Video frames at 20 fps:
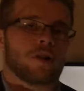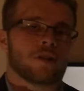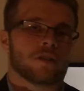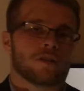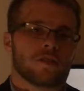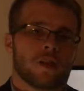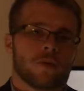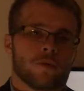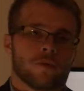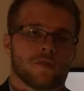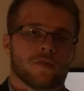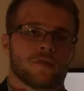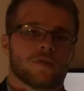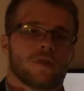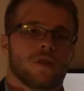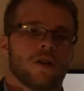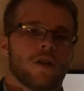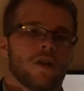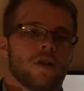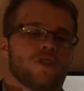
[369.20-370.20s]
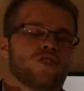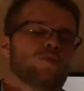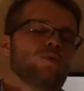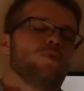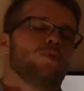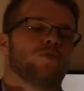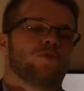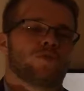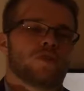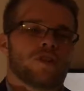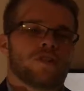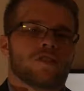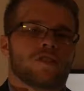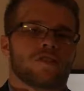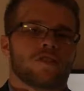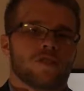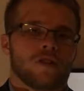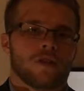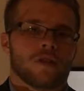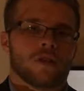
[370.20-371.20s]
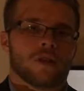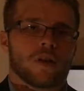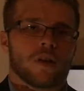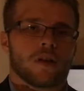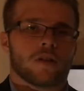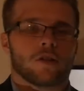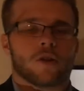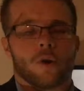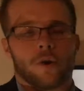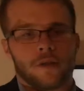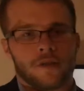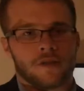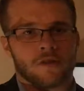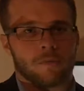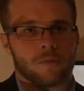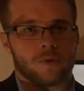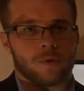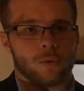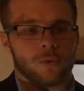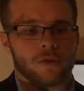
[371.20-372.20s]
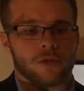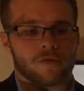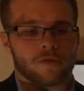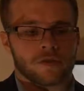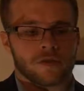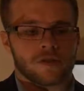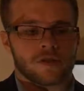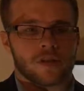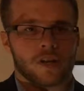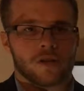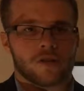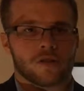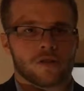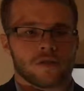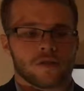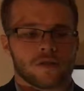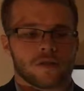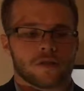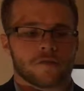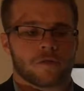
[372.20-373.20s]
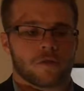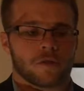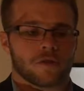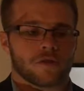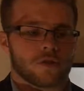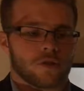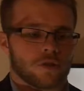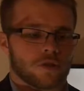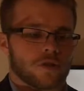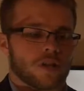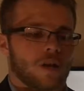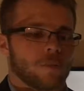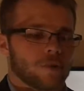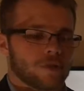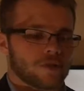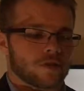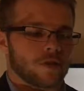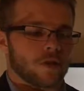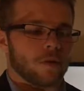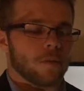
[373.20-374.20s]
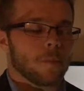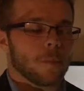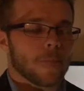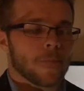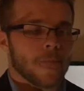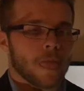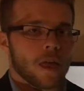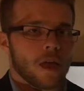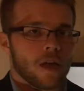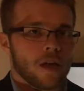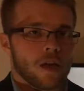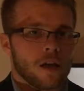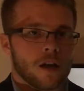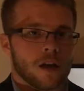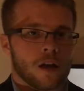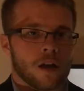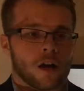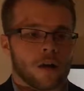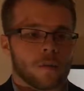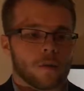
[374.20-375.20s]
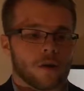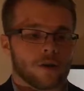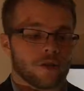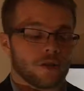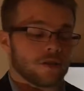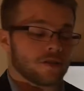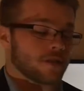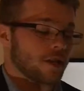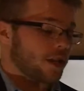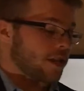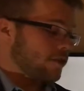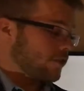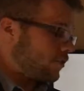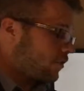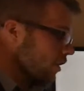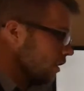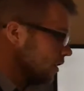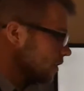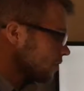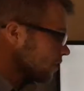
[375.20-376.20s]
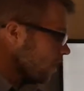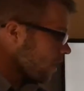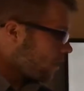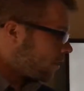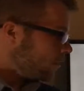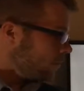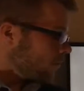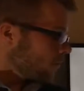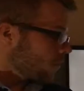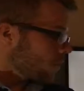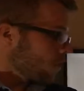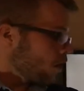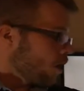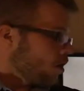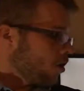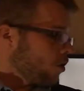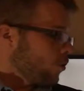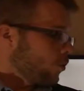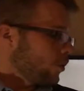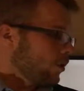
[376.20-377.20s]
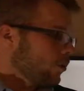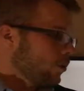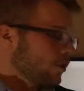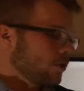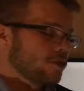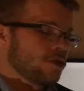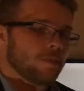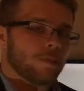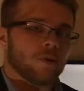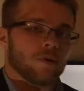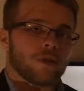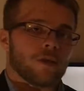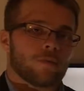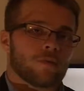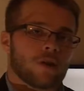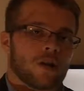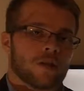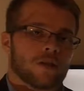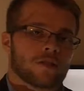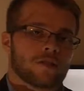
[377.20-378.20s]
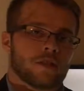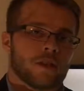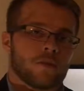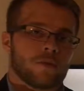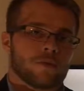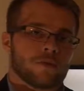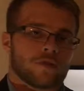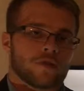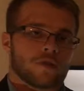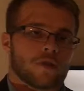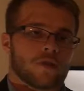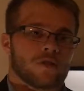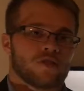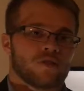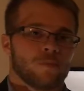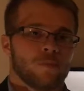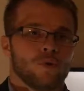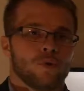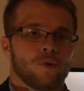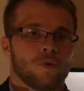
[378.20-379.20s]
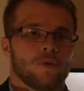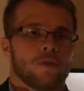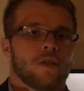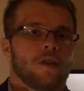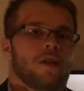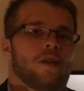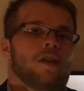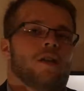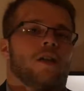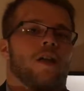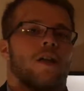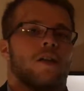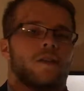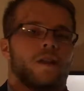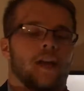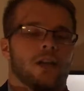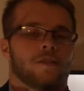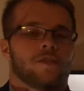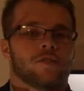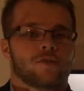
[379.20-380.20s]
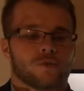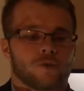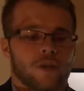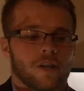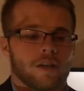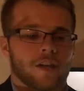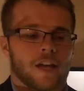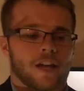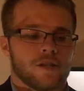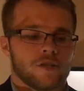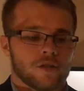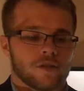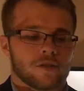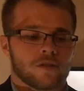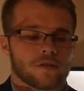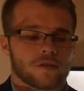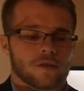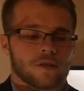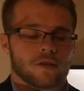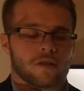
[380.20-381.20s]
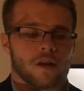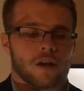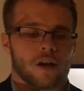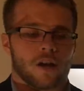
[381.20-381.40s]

product that was smooth transitioning and cohesive between different stations as far as ergonomics go. On the aesthetic side, we wanted to build a product that was smooth and had straight edges,